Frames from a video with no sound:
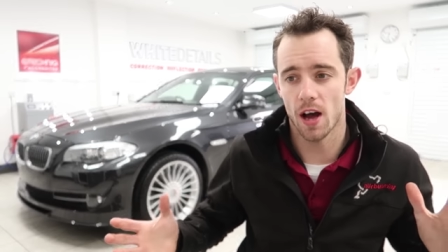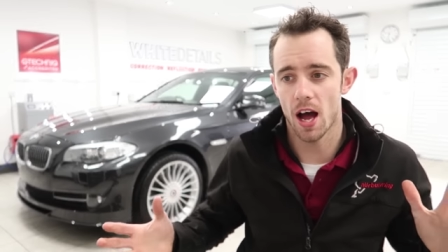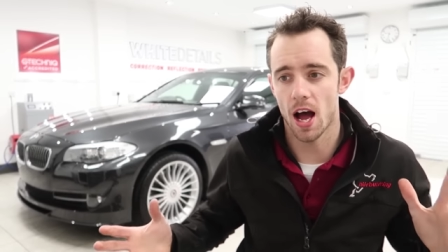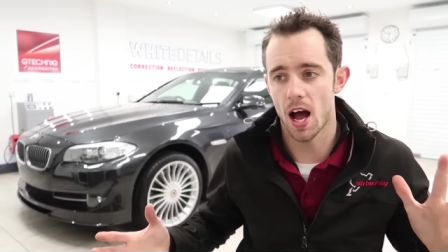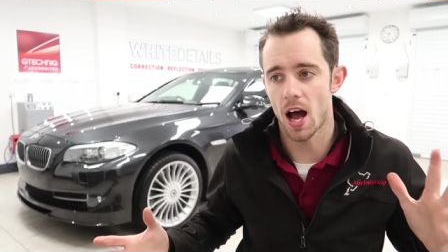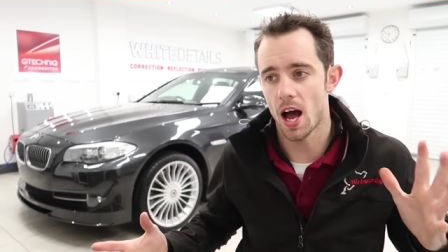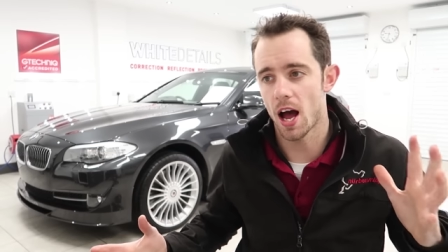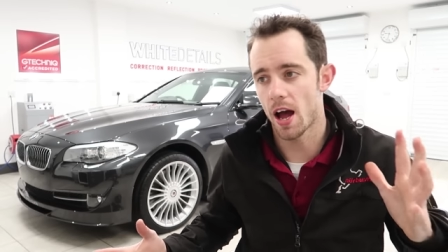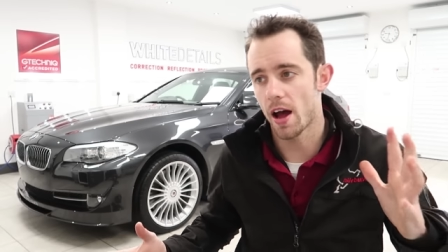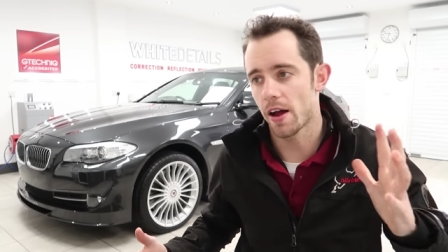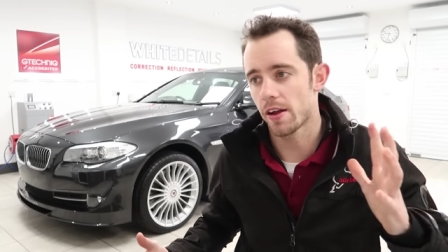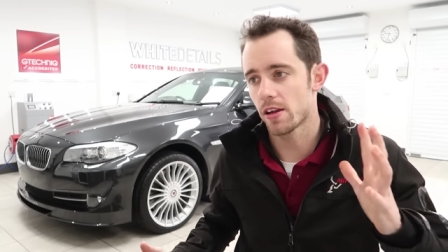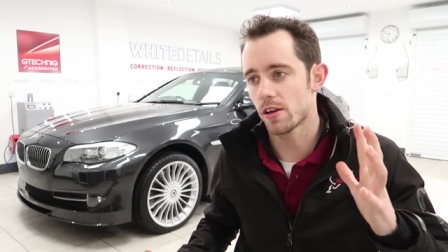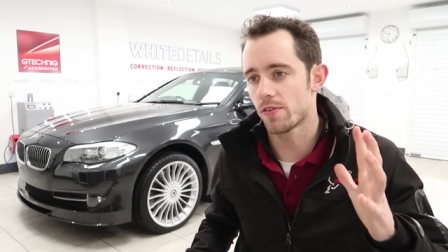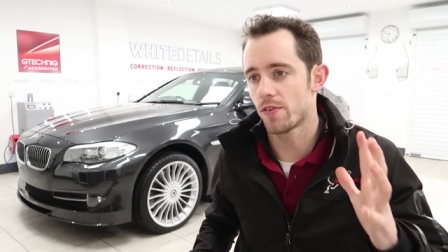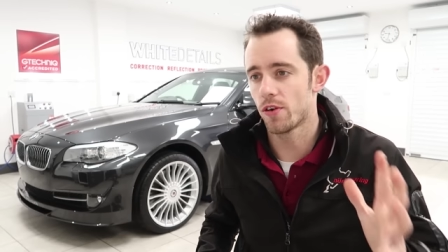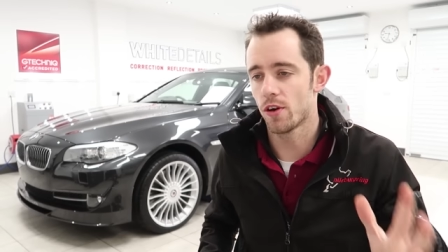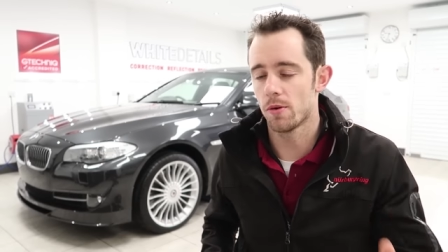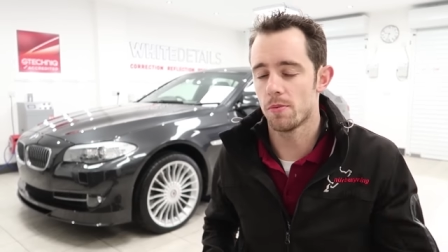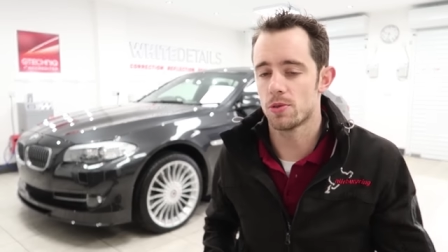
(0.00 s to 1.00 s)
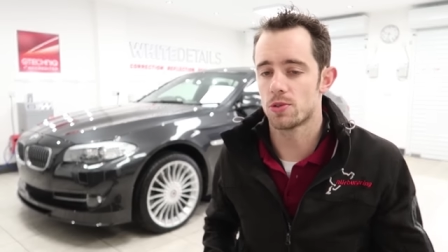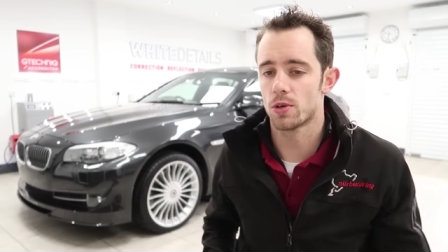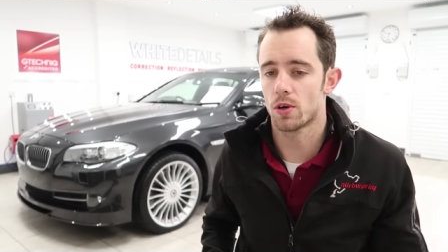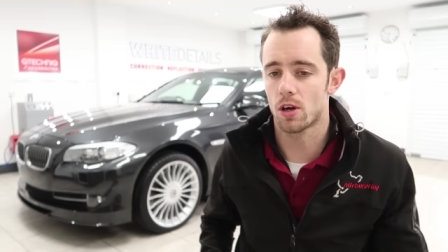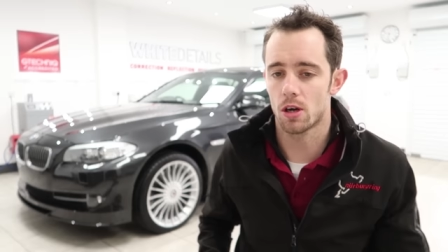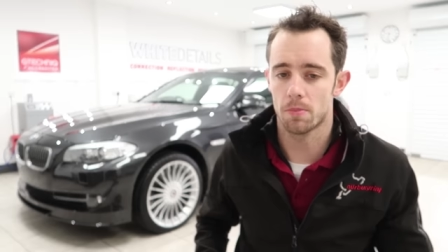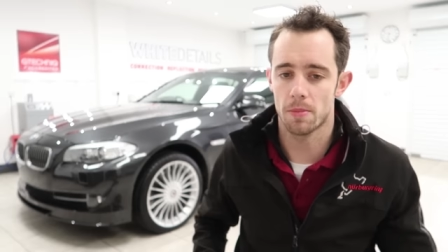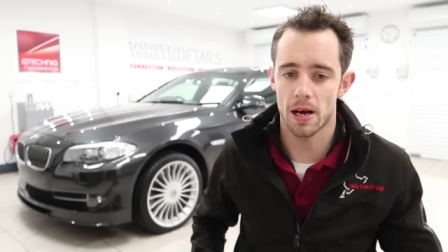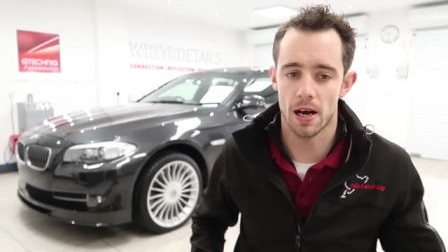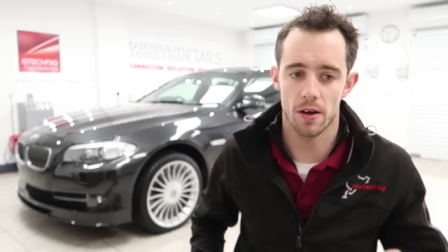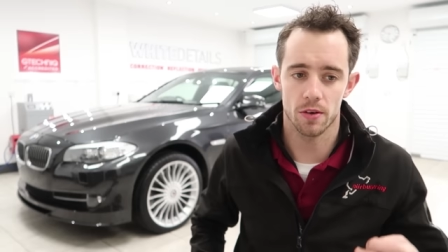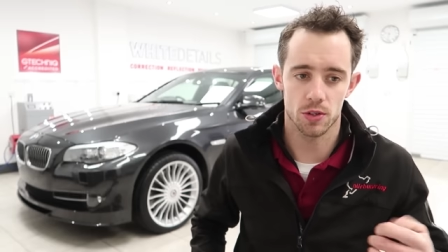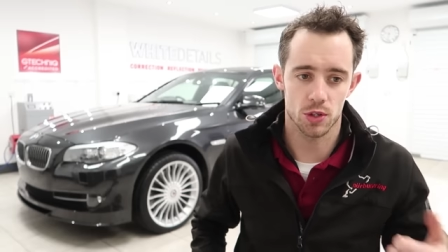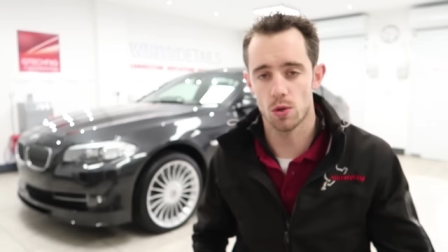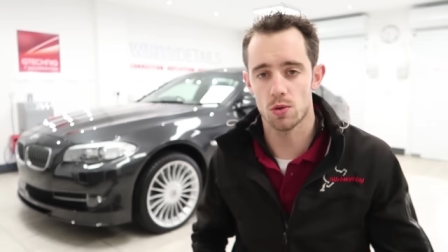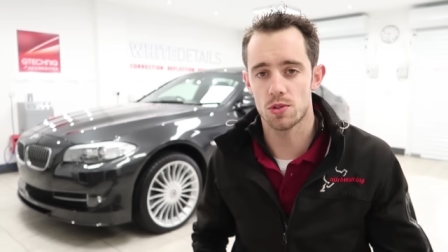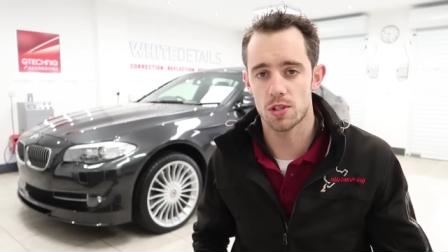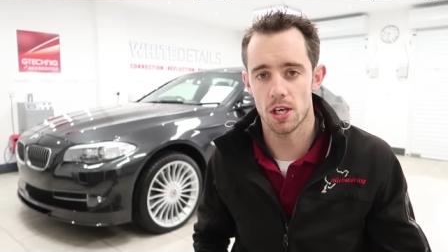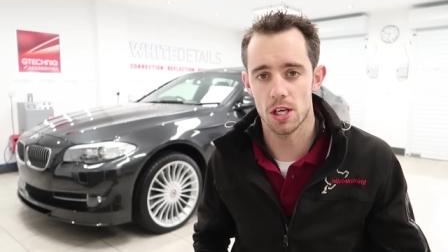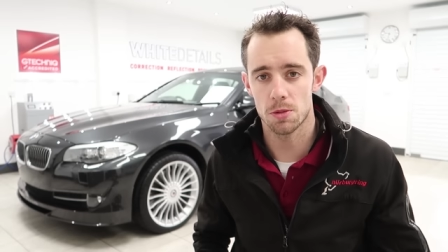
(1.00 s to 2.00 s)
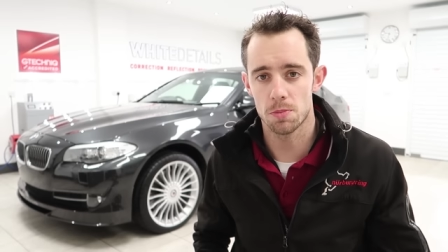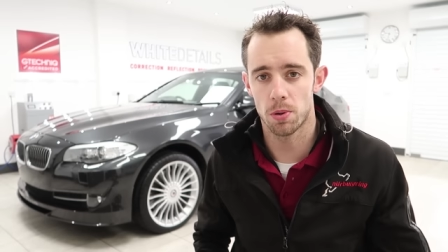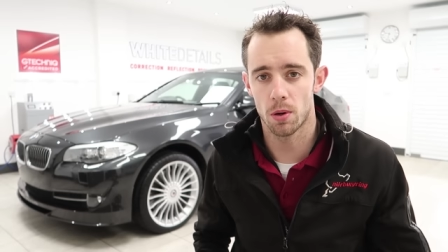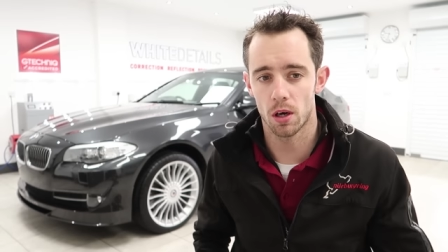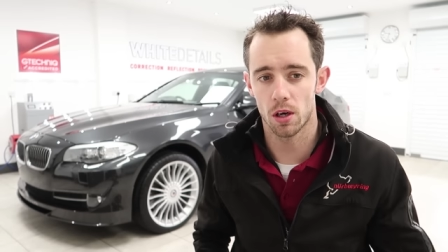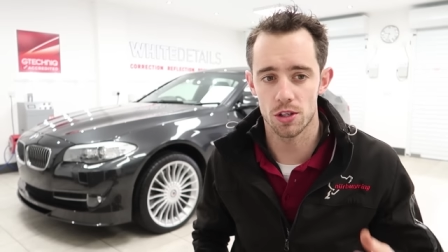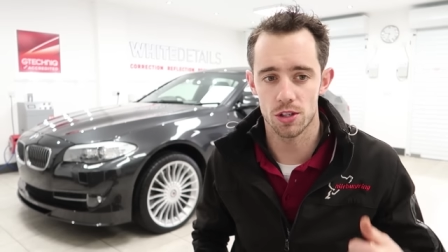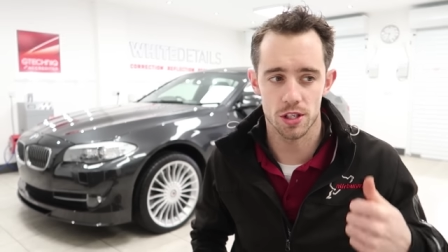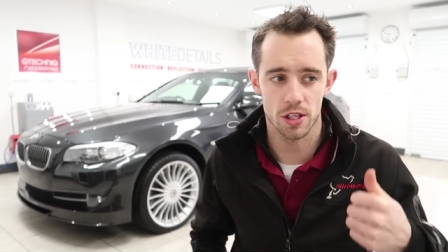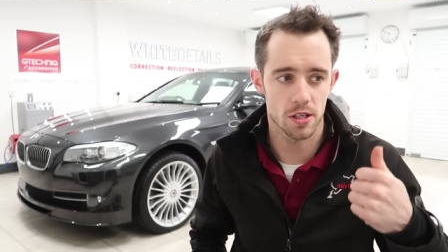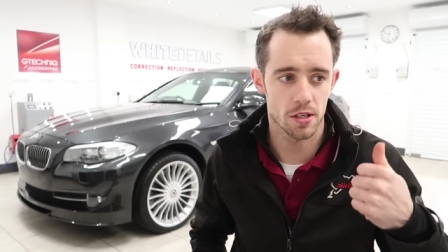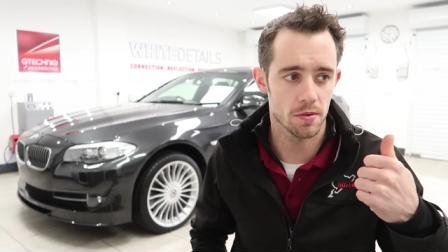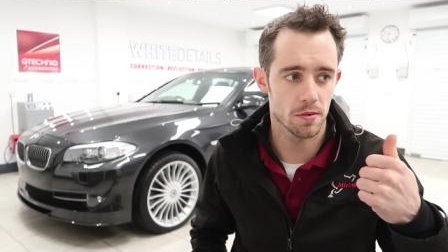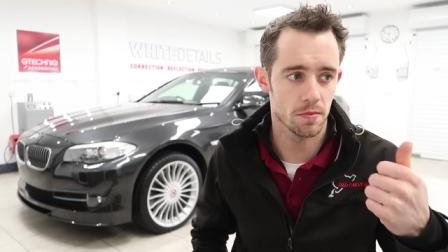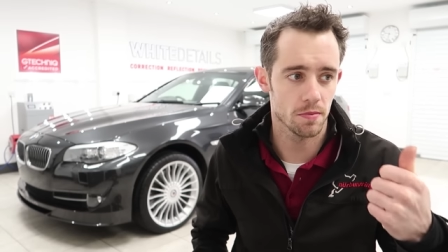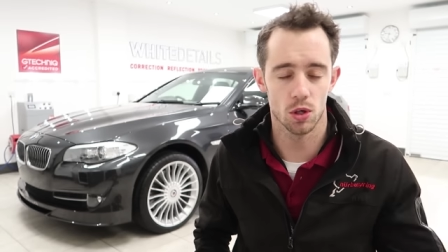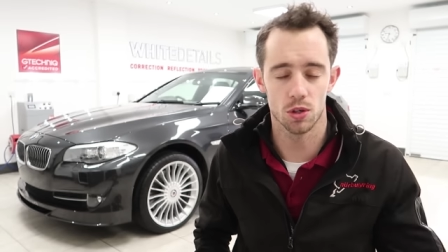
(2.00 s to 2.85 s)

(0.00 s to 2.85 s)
uh, you've heard me talking about two-stage polishing,